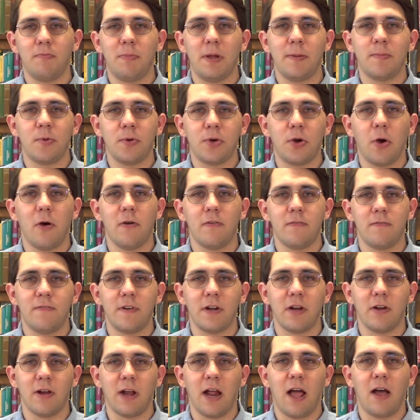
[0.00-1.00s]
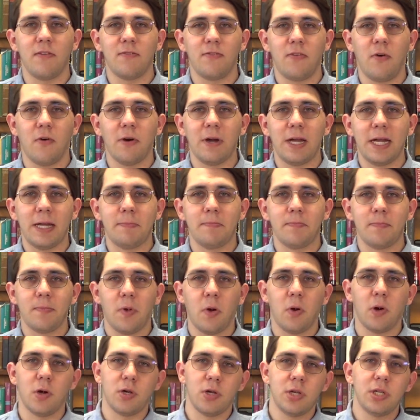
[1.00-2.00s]
people go and figure it out for him,
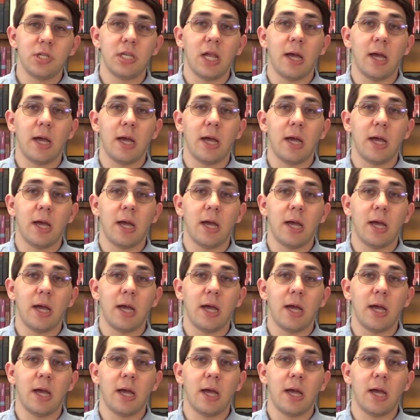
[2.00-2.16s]
or